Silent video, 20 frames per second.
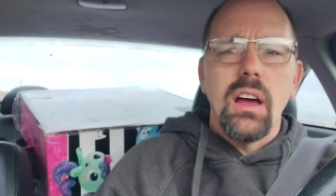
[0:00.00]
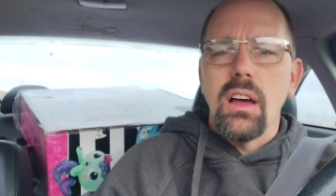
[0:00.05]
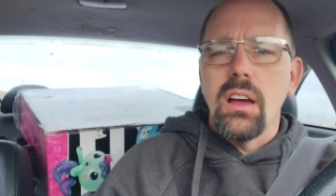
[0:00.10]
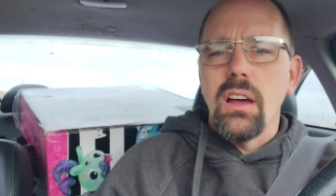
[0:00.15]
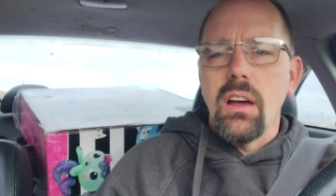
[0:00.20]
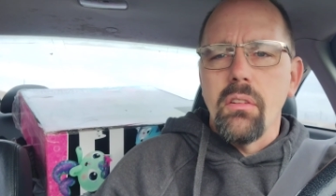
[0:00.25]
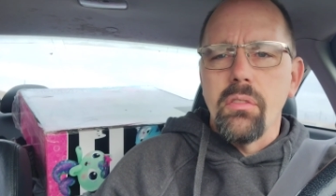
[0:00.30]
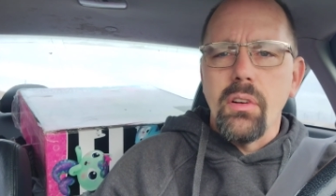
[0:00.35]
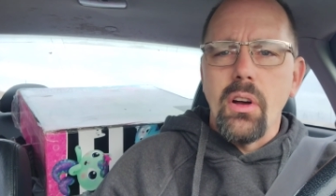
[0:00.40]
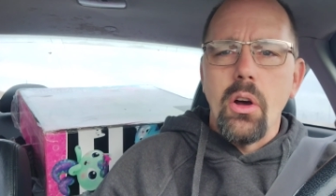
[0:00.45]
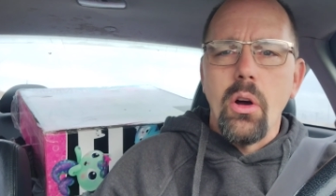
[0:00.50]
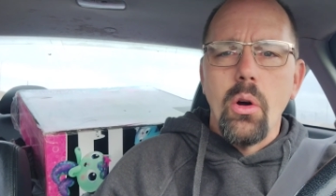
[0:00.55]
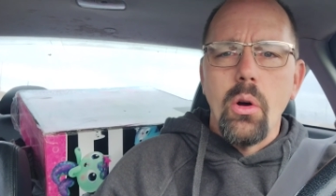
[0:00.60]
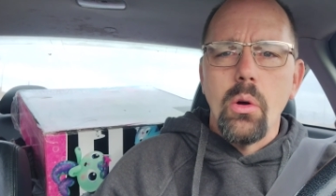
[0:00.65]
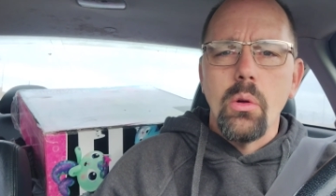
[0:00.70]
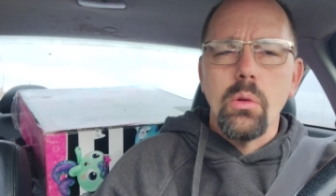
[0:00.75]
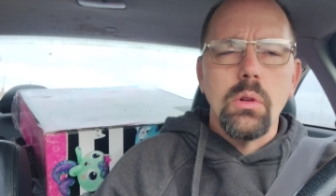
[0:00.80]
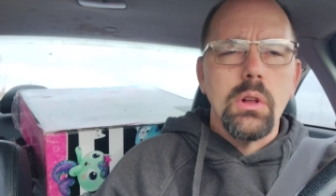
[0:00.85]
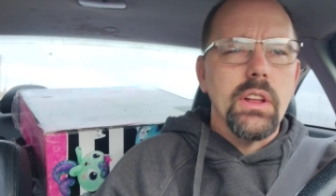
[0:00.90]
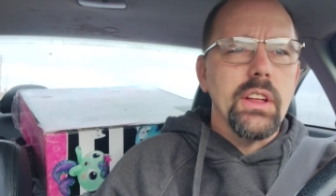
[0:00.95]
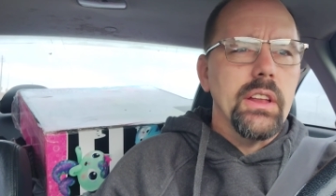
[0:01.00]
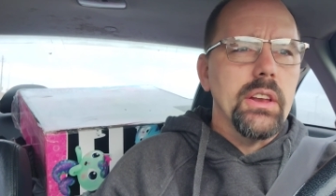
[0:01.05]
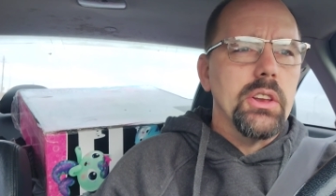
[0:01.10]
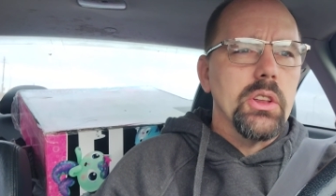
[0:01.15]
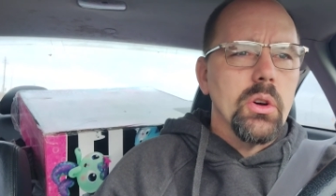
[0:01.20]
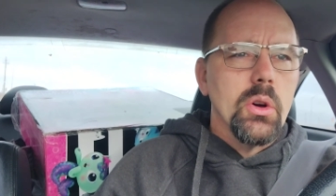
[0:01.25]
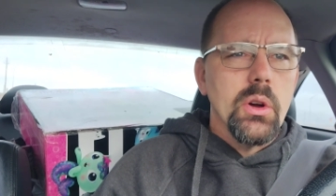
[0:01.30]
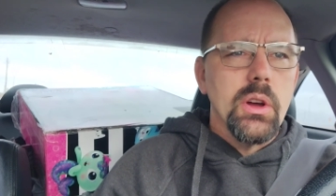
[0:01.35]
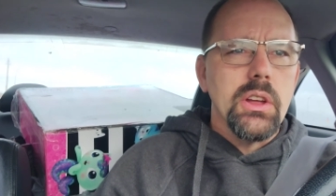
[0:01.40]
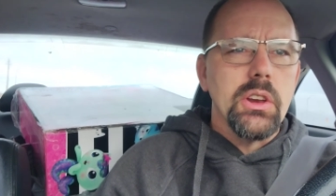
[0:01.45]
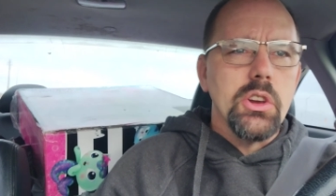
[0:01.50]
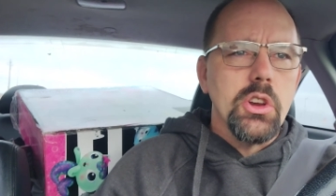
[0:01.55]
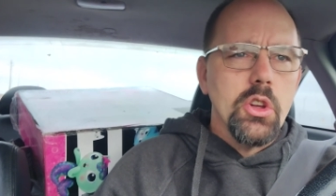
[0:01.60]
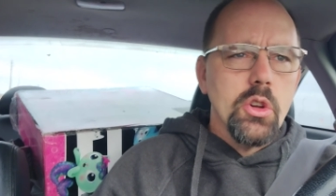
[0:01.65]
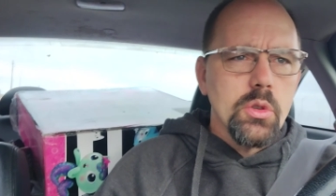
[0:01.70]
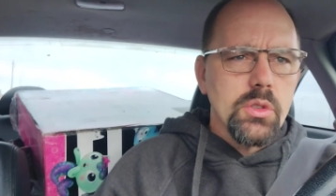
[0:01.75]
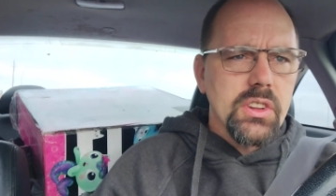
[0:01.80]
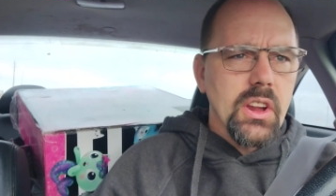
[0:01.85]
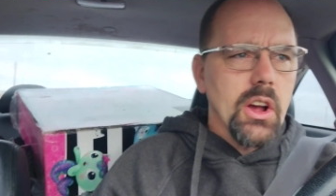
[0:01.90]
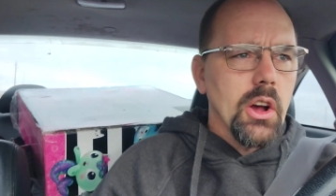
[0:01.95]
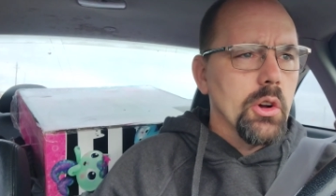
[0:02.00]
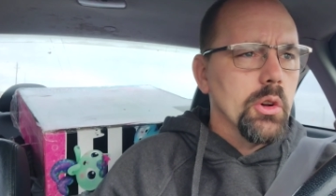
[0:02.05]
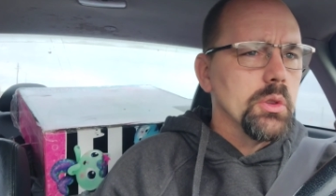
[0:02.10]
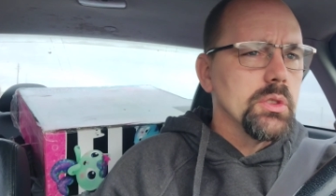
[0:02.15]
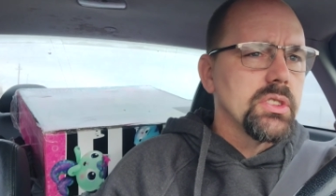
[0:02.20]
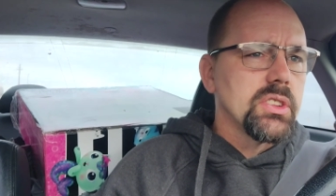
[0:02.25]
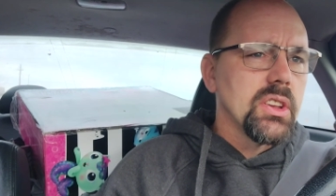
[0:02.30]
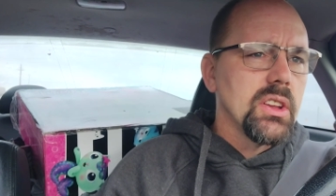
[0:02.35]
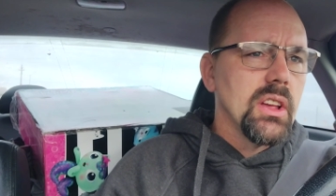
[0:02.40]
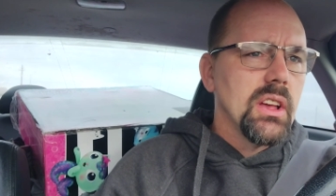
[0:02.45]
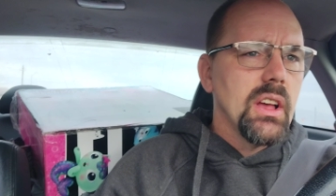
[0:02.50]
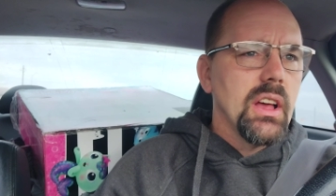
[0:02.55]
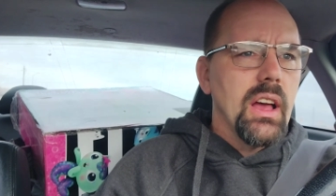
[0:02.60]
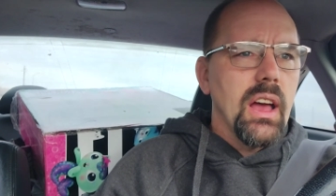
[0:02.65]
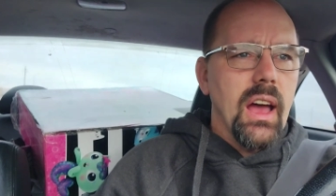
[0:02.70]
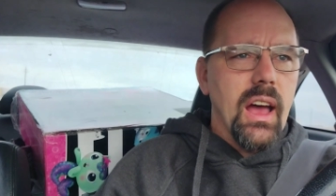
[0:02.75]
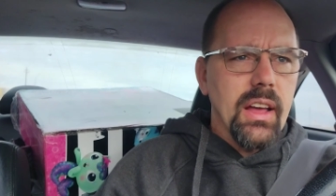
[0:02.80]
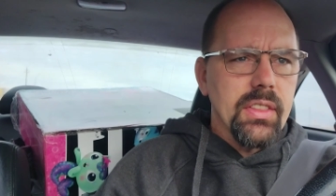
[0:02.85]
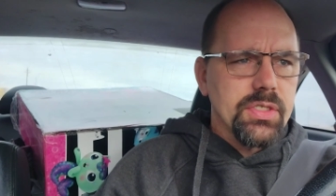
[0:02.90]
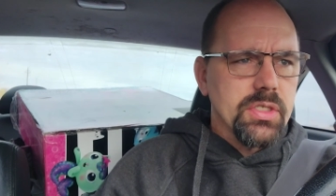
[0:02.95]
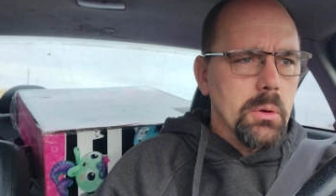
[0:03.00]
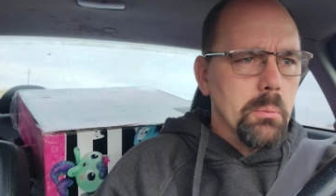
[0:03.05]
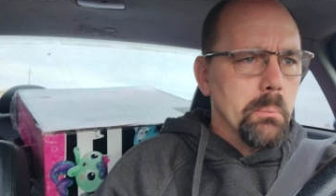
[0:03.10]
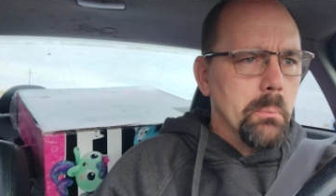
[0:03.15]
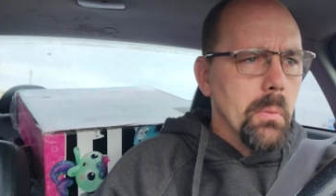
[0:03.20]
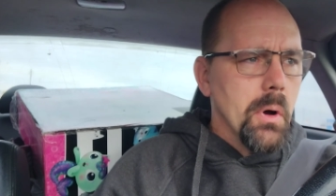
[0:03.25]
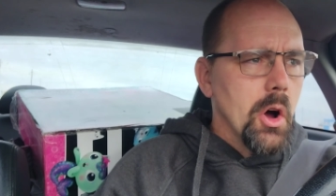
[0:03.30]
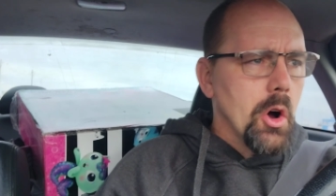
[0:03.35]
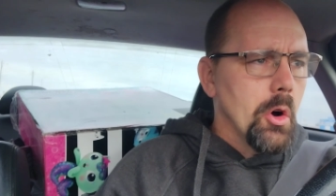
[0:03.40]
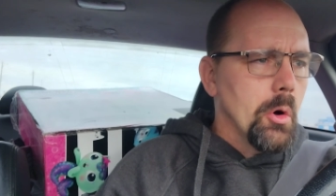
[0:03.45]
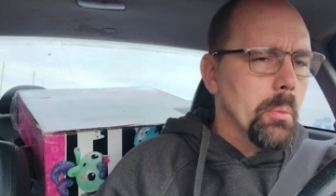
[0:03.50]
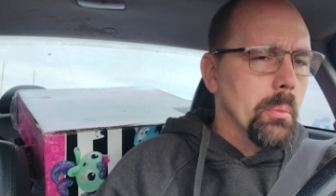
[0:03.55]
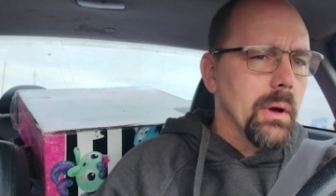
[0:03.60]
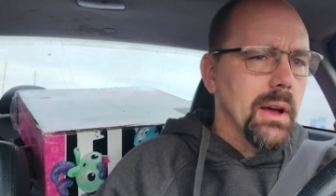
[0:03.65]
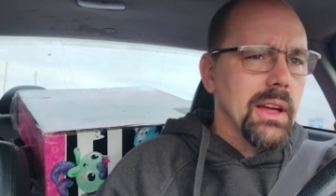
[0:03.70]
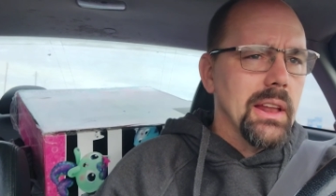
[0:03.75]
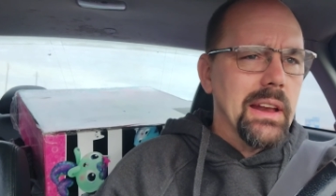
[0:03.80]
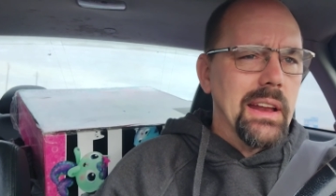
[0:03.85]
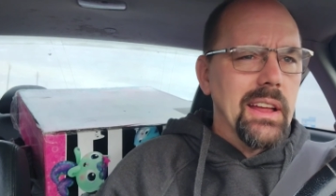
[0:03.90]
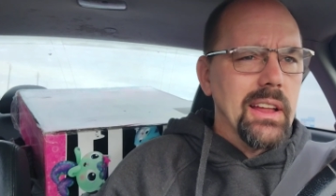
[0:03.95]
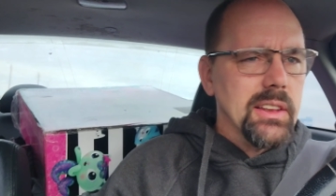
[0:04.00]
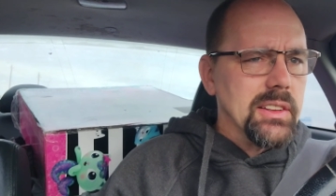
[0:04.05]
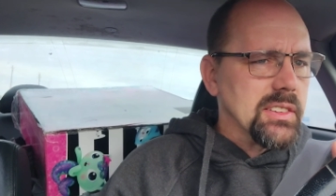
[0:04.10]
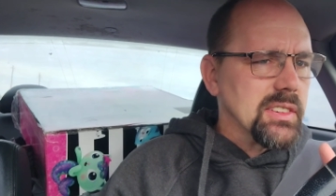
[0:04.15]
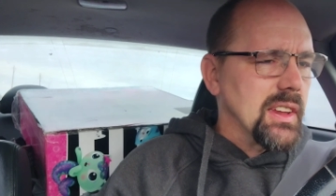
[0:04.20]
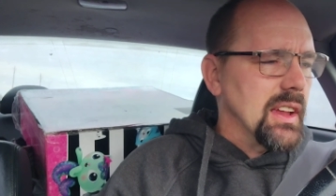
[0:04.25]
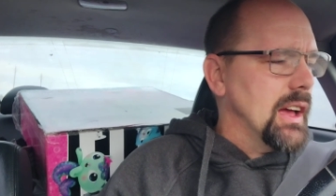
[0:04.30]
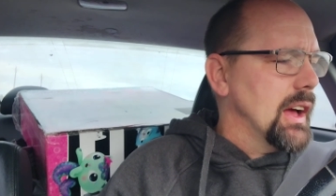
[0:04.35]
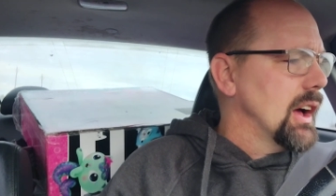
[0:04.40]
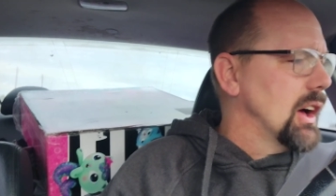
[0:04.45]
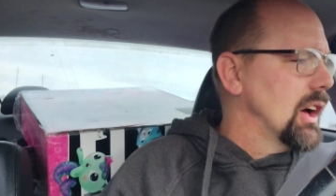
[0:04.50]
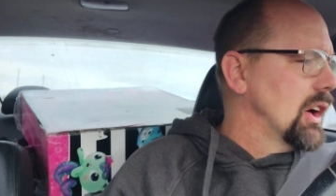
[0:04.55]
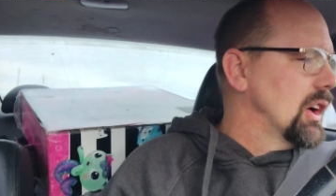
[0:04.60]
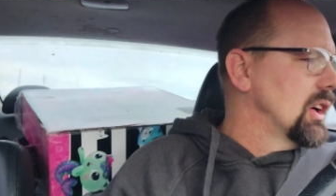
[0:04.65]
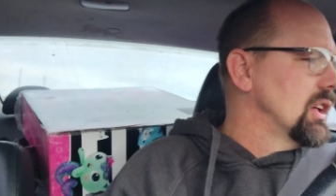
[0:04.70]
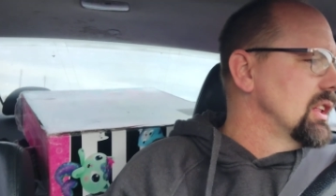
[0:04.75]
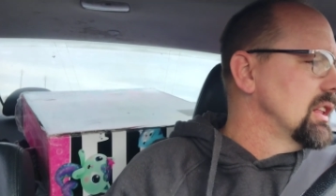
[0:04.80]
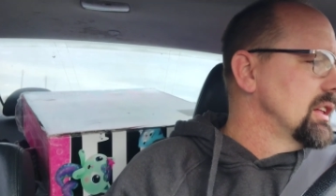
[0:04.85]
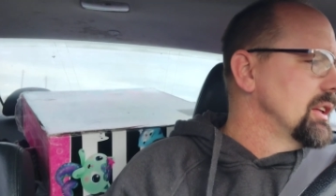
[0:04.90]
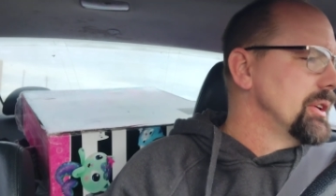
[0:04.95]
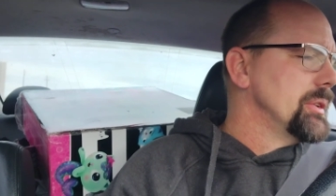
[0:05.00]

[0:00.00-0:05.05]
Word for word: Uh, I'm only doing new totes at the moment until